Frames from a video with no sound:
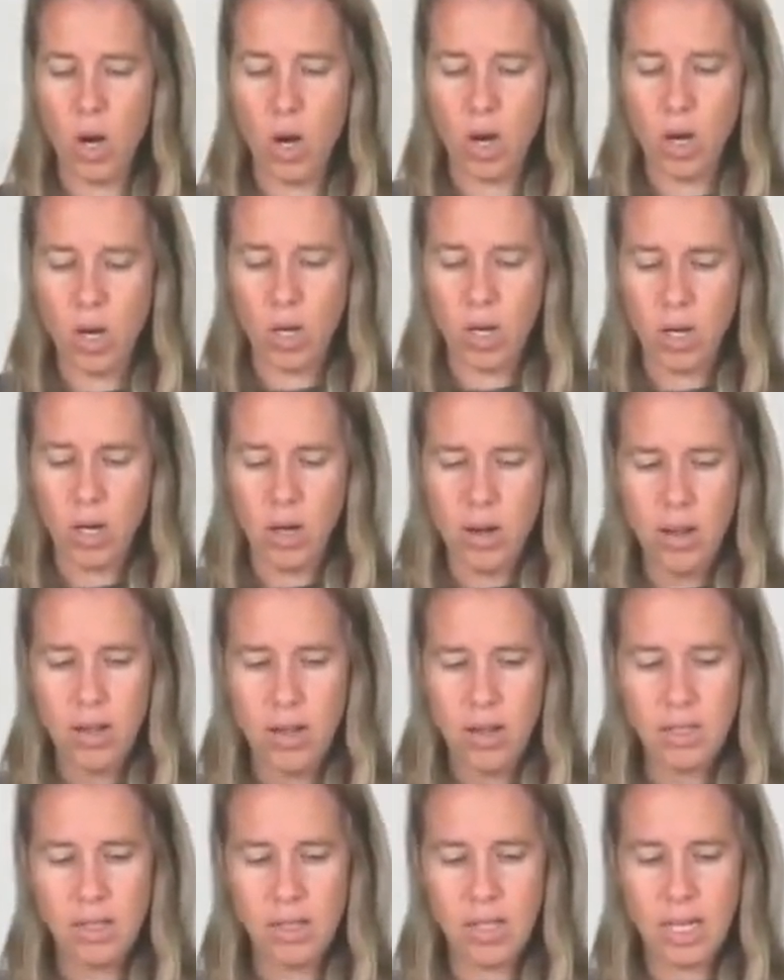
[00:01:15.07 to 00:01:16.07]
our
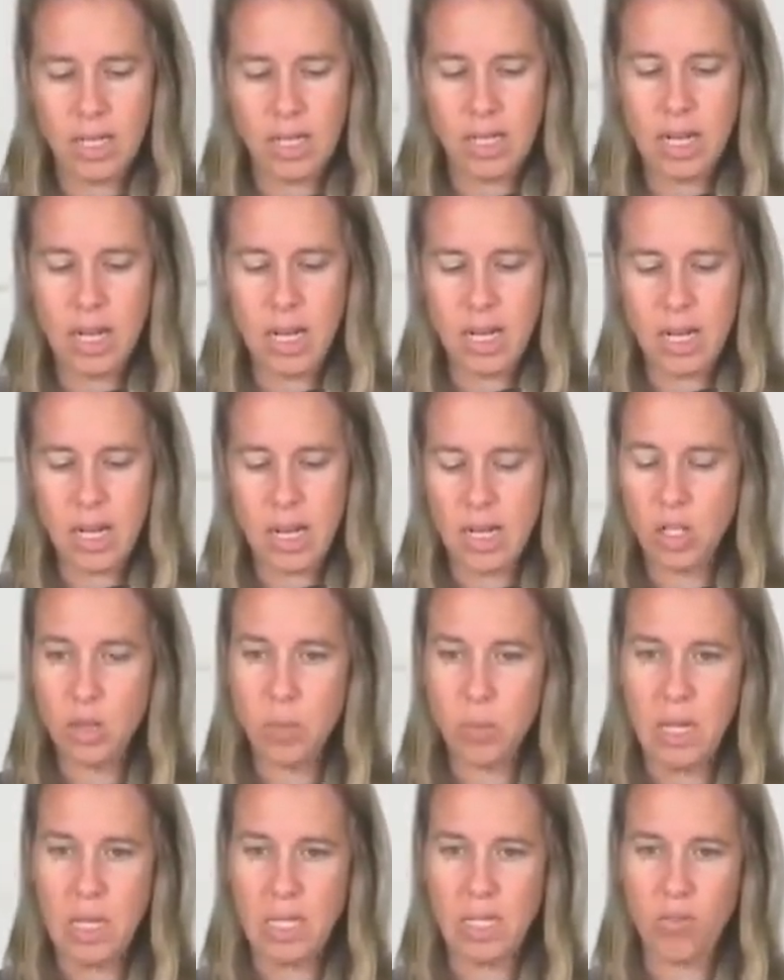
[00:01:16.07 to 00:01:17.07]

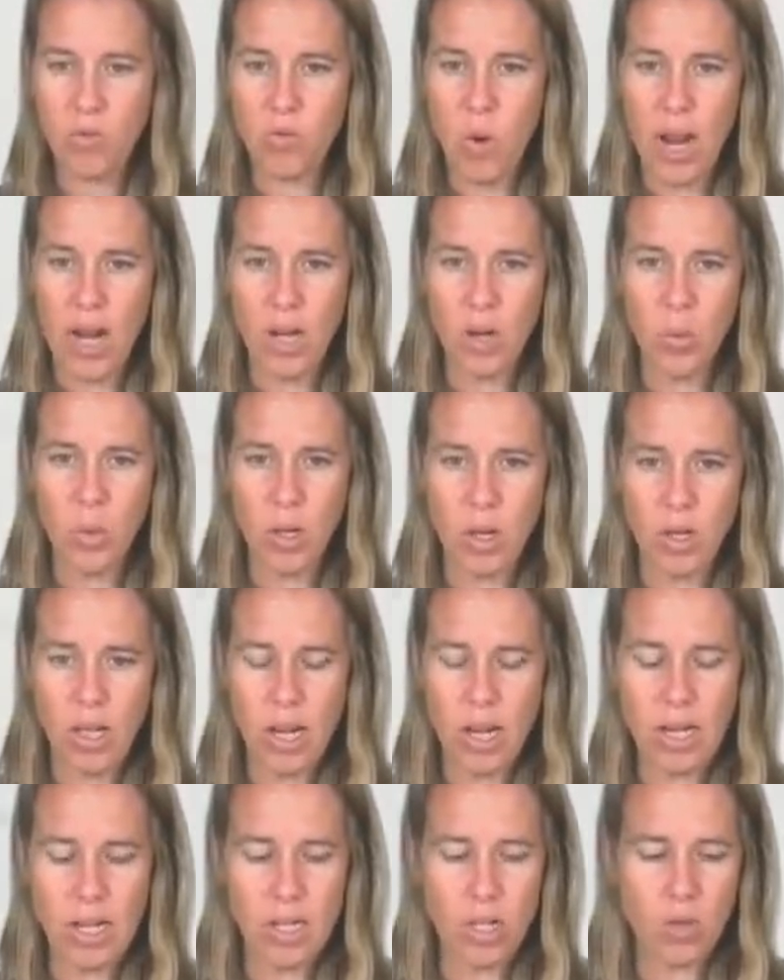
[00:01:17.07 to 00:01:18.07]
16-inch piece of wire, we are
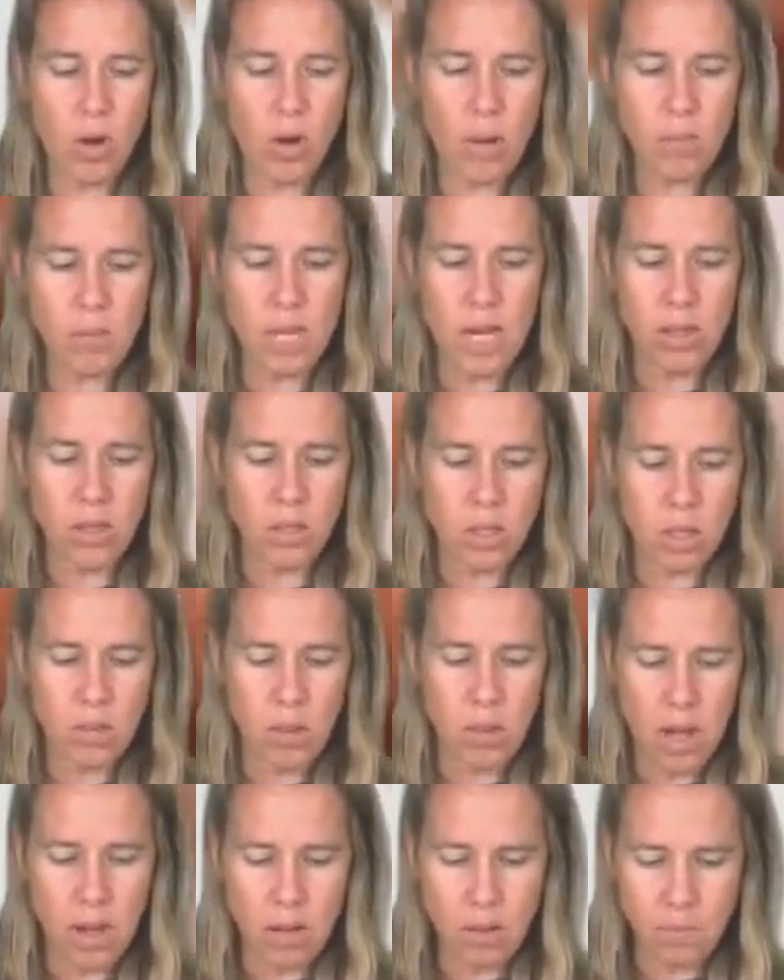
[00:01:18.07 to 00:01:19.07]
letting it drop down to the
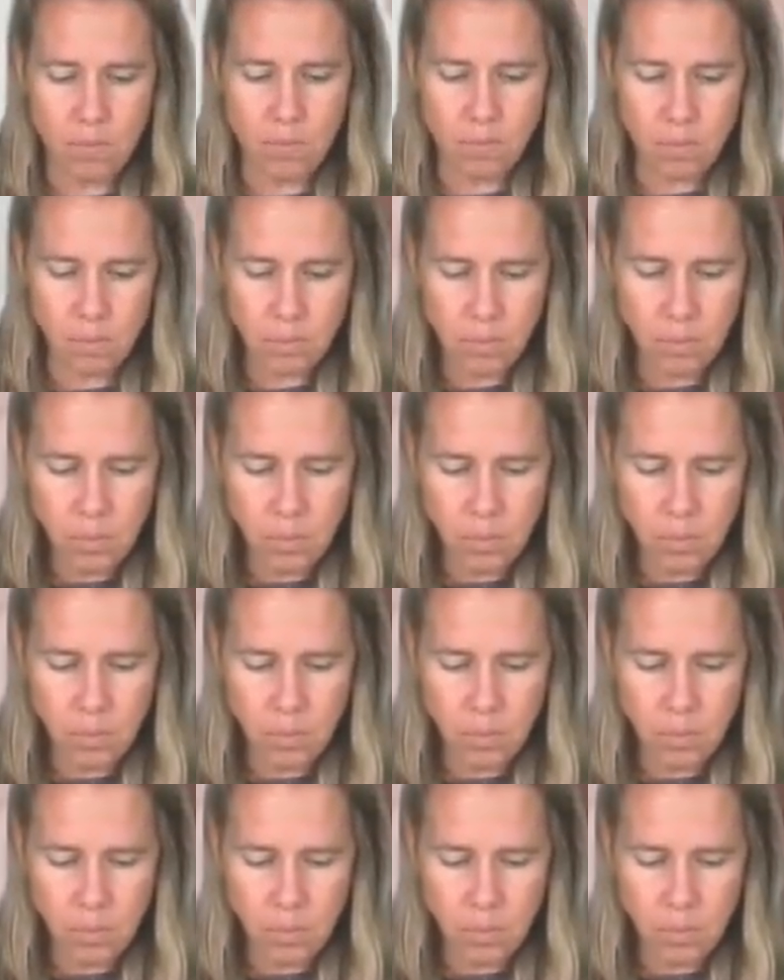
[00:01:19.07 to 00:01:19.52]
bottom.